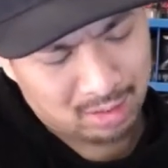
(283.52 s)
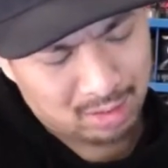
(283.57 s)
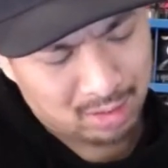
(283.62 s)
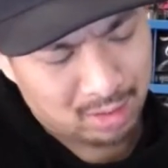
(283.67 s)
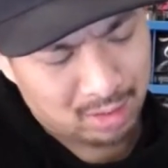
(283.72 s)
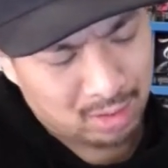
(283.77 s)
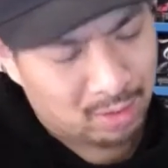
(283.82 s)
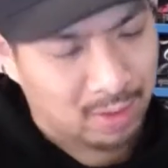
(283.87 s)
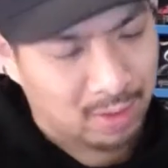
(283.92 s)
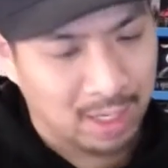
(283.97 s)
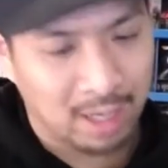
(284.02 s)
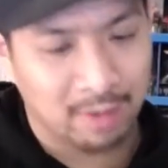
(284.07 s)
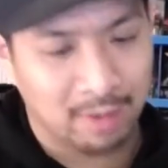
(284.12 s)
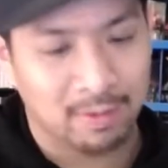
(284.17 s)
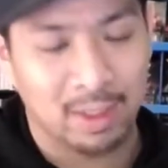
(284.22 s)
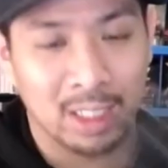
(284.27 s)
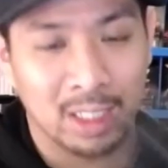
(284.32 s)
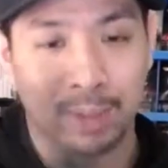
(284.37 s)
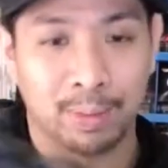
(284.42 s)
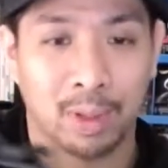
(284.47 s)
you have
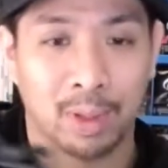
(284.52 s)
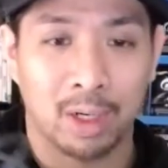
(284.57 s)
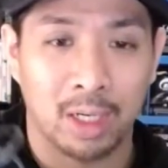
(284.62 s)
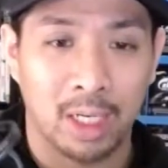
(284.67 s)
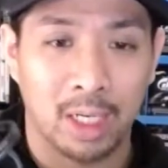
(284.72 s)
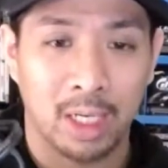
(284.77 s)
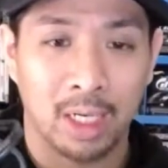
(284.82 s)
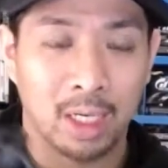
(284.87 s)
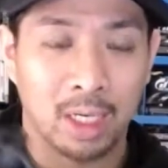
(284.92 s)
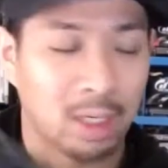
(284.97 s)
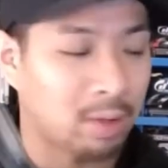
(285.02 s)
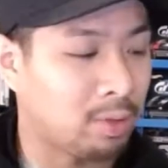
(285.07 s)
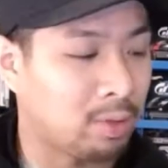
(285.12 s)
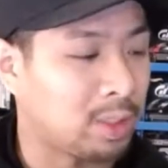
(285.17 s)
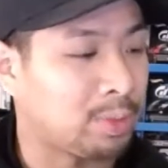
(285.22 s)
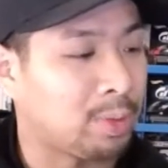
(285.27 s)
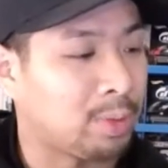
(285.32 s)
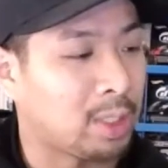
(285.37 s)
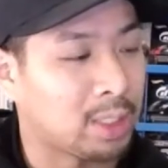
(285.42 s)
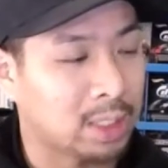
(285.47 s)
this part here, which
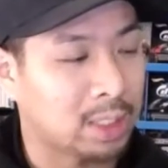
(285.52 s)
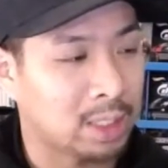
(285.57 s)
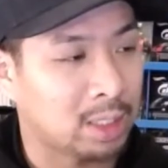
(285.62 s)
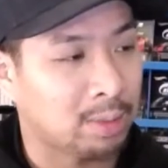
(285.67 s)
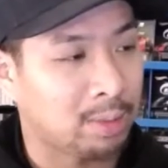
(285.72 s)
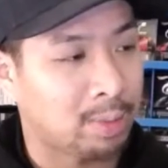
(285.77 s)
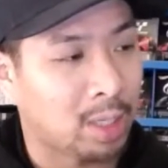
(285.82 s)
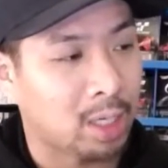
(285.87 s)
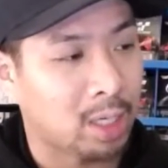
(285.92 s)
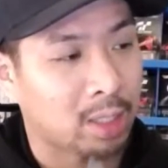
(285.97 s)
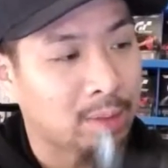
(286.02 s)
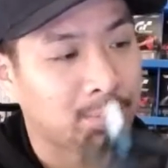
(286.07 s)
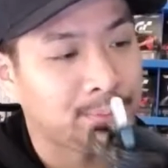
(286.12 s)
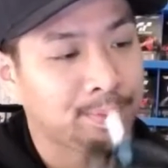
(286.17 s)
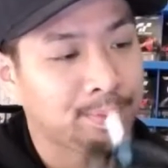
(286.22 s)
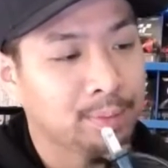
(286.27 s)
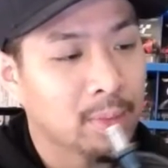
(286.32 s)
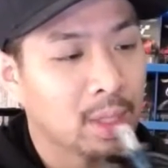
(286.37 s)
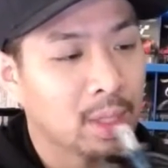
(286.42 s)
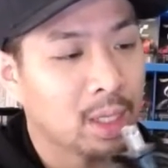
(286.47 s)
plugs into the bottom,
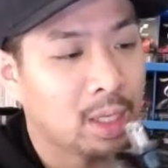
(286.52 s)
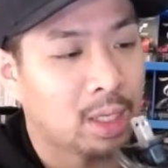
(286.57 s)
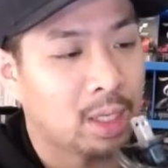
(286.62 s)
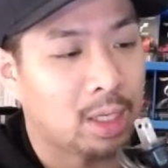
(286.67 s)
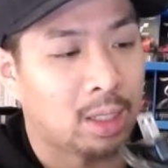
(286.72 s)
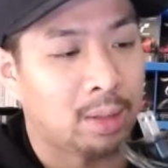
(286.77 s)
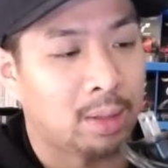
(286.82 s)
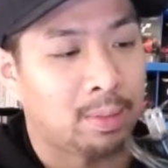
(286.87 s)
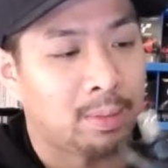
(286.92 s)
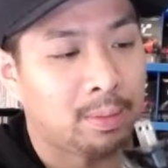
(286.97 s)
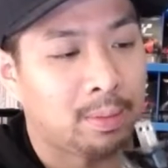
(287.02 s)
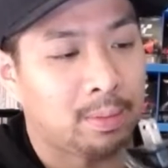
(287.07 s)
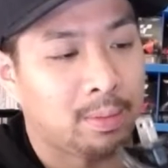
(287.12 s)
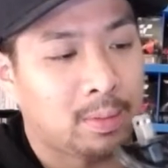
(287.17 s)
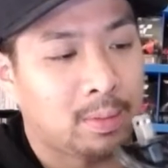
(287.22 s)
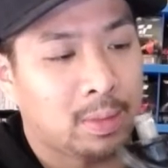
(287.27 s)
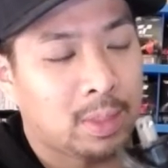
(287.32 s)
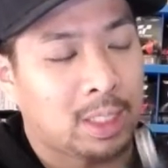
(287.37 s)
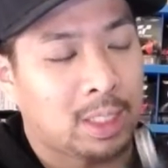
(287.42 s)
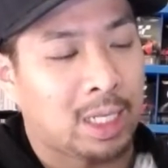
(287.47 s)

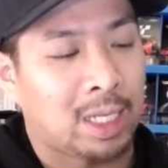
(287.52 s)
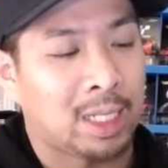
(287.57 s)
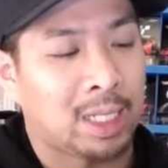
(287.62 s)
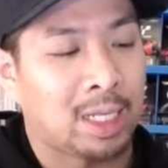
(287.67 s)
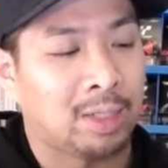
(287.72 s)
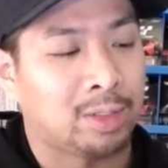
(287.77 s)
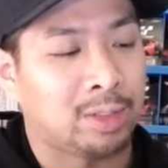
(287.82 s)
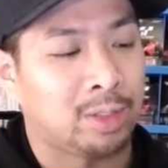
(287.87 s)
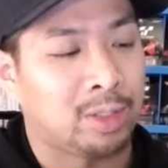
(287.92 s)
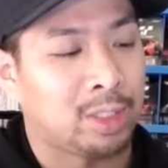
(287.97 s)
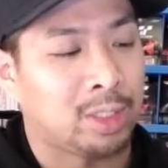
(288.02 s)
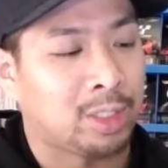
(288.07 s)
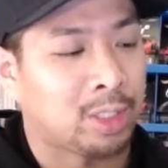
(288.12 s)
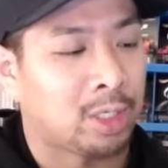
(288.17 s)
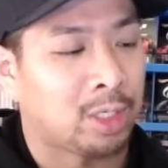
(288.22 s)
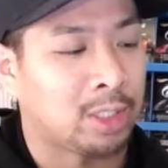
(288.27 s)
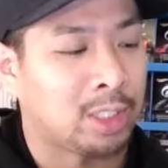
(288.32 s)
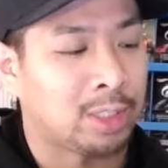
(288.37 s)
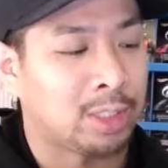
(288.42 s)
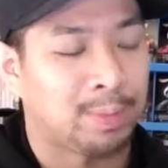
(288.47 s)
that allows you to
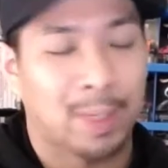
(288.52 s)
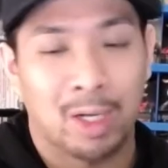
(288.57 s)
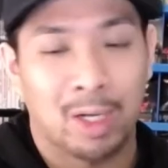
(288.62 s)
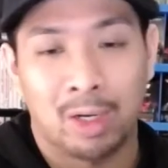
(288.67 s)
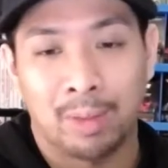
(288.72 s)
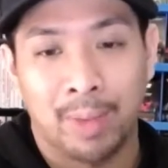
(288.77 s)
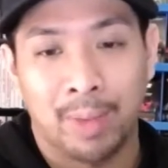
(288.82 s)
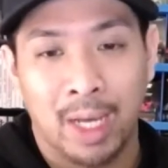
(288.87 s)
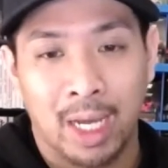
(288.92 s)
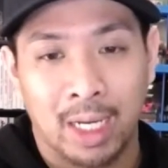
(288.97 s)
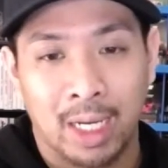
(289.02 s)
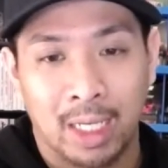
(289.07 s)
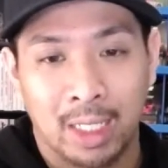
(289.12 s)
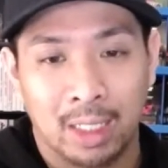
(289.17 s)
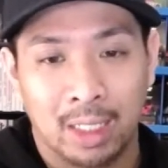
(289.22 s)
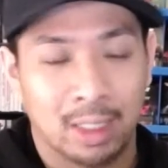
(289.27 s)
charge this battery pack